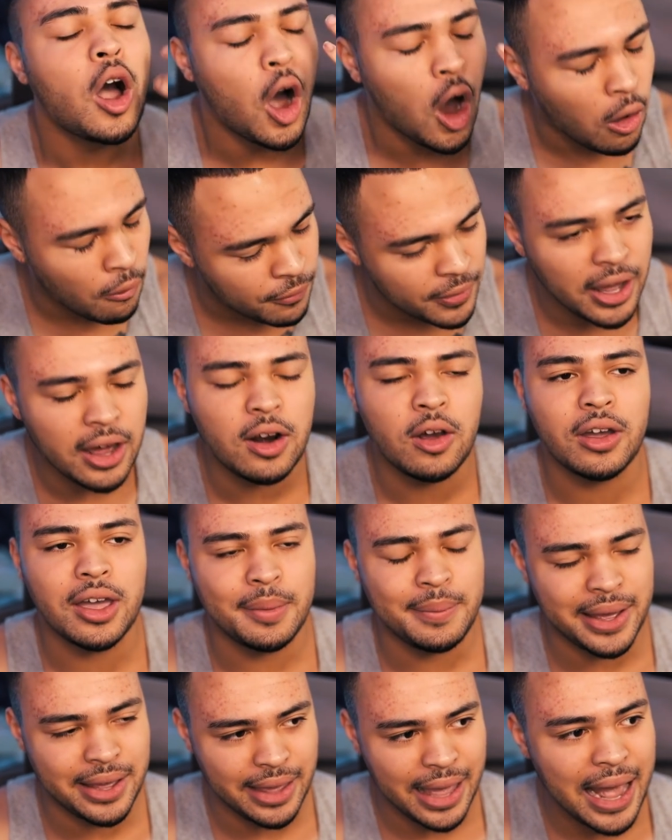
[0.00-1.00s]
Hopefully I don't
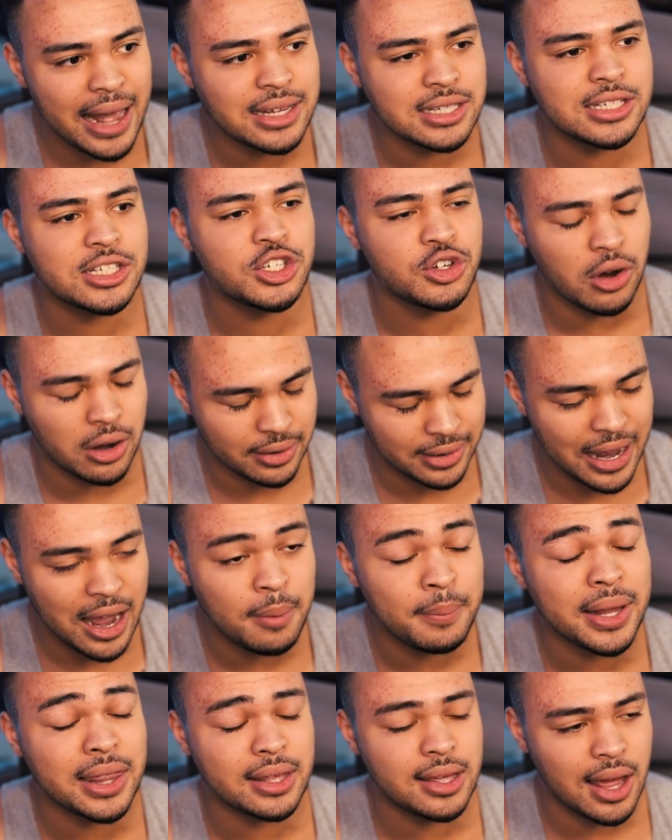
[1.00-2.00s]
get my ass struck
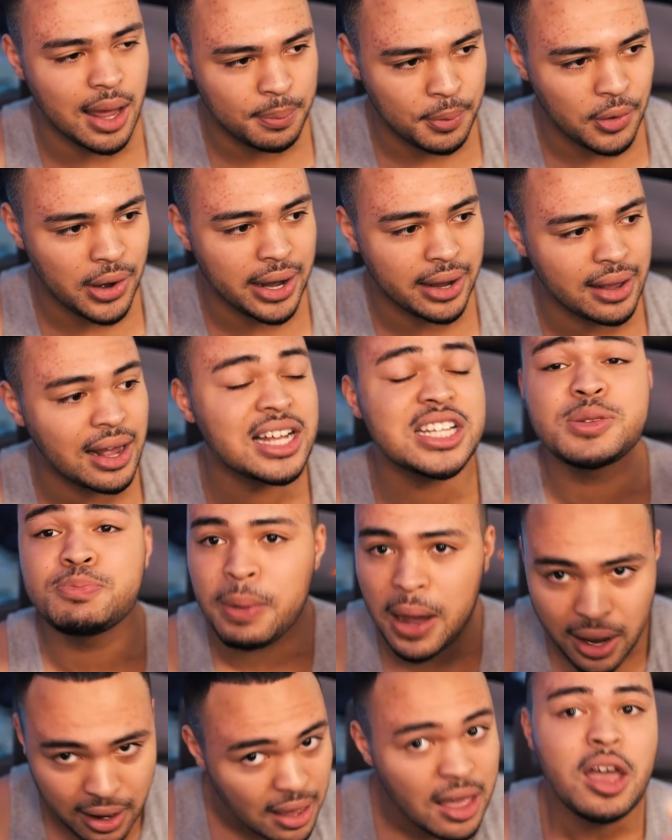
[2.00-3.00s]
down by the copyright gods,
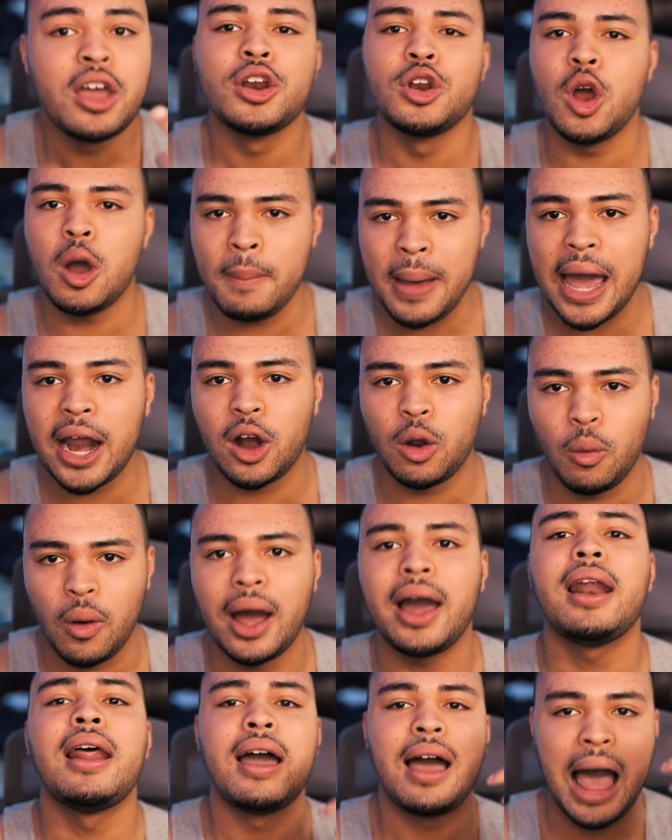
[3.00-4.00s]
but no matter
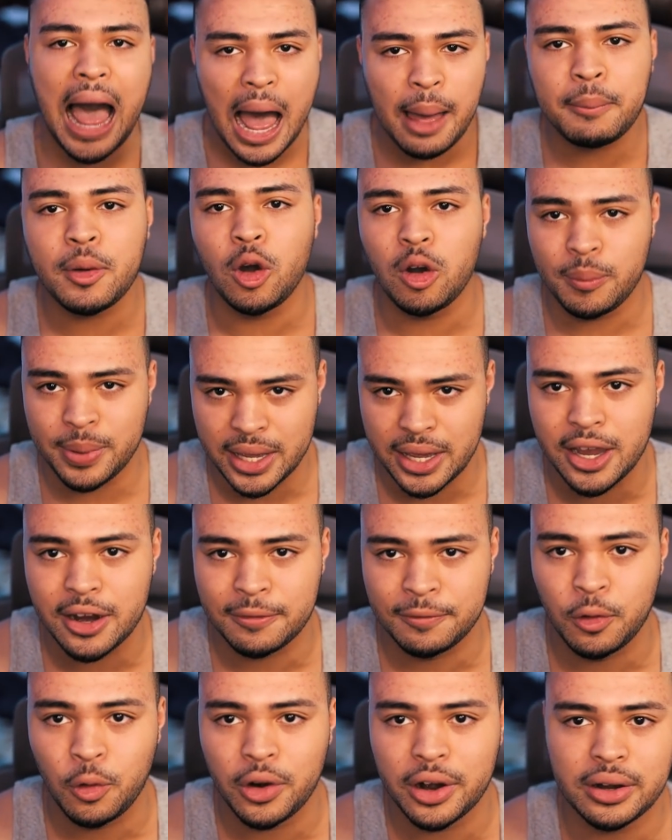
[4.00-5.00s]
what, I'm gonna be
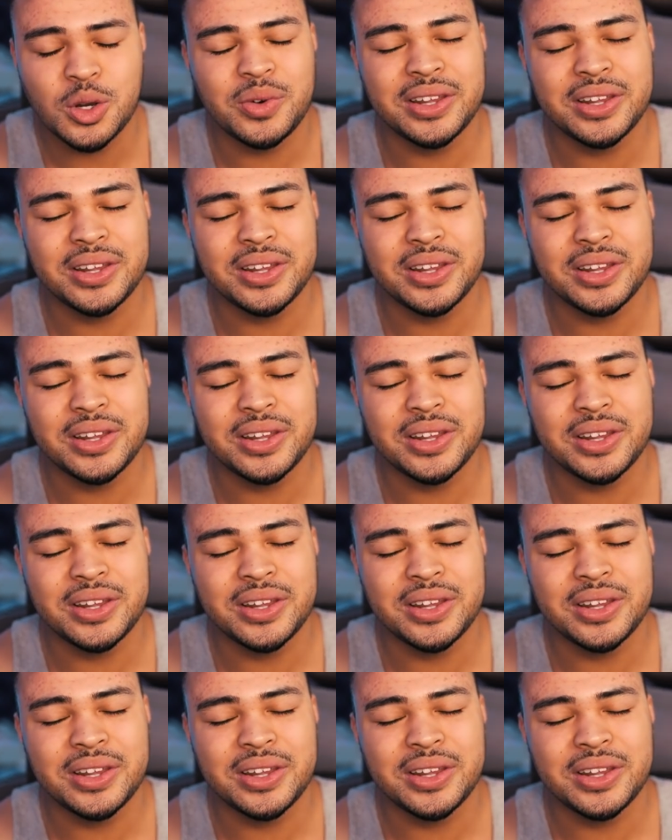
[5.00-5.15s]
here for it.